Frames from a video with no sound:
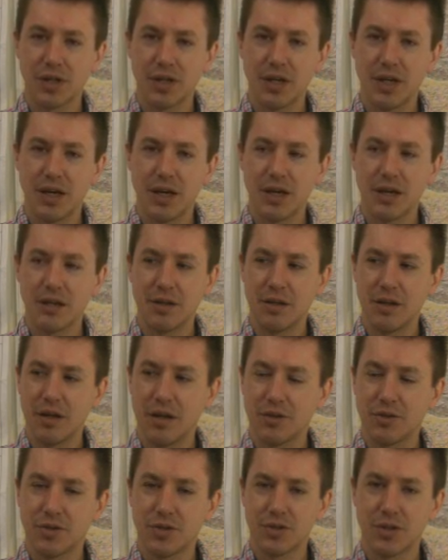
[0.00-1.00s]
Again,
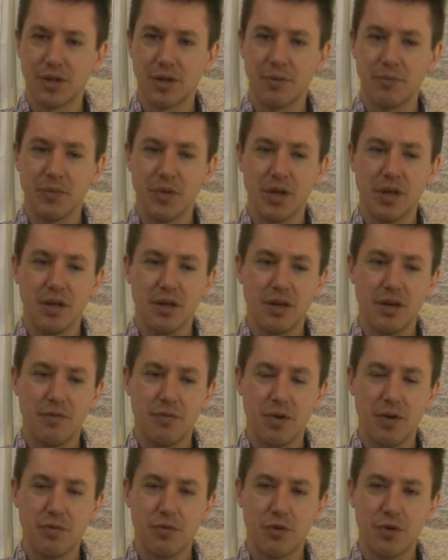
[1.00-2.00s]
it's
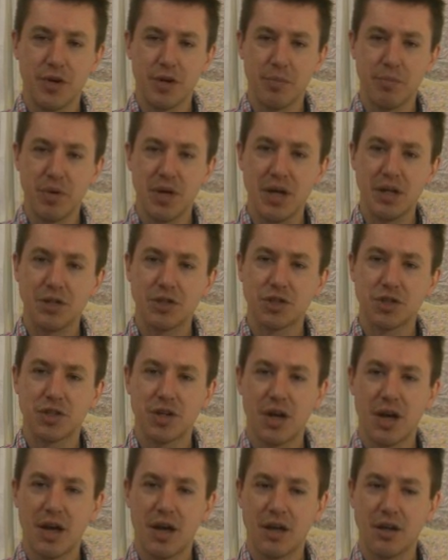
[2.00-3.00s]
if you're in a pinch
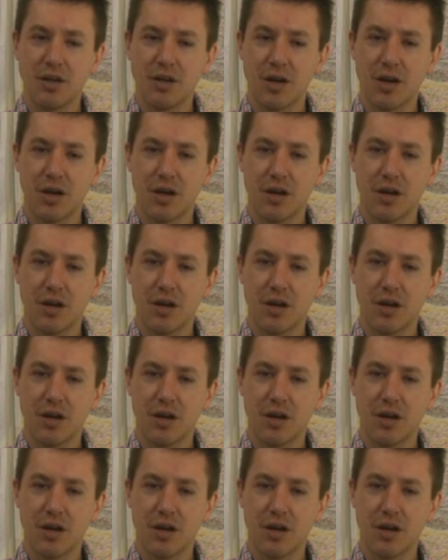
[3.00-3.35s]
and